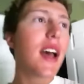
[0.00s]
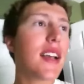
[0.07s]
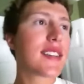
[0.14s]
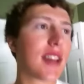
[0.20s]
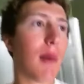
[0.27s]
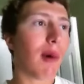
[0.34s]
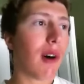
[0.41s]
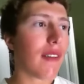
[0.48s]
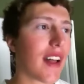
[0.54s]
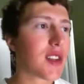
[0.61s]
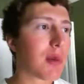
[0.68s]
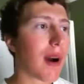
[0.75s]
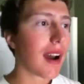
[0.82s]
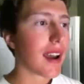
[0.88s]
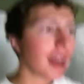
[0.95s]
someone.
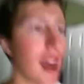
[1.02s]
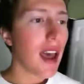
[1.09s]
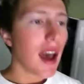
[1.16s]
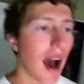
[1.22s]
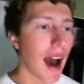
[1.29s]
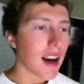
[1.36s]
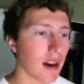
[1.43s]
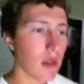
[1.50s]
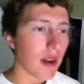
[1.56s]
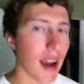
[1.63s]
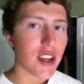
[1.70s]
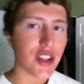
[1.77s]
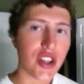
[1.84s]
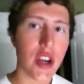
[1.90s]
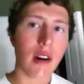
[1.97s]
That's why I don't know.
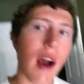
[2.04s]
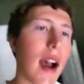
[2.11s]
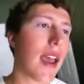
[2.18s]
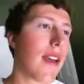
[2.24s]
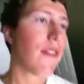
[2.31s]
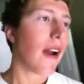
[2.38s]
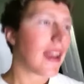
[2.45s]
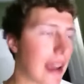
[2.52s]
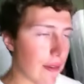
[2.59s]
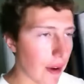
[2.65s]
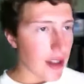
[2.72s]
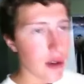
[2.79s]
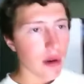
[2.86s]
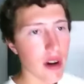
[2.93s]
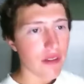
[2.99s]
Next year, if I if
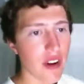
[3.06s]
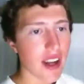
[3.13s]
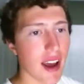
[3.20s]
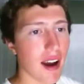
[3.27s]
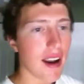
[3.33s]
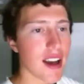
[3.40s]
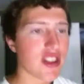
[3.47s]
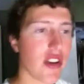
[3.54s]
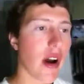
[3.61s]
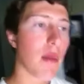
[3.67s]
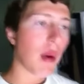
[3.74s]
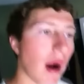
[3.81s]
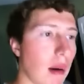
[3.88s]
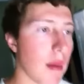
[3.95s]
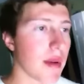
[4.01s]
I do go to VidCon next year, I'll
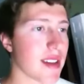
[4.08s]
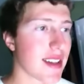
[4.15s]
probably be